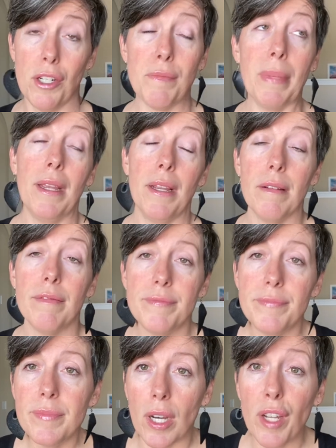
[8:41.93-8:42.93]
Speaking of
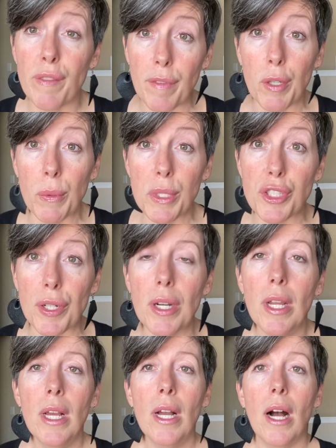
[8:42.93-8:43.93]
influencer,
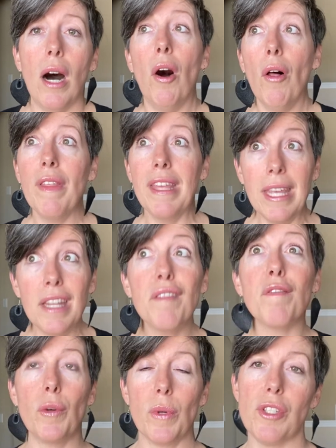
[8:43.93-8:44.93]
all the
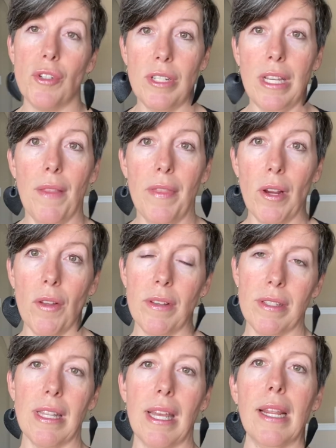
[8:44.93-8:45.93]
influencers out there that's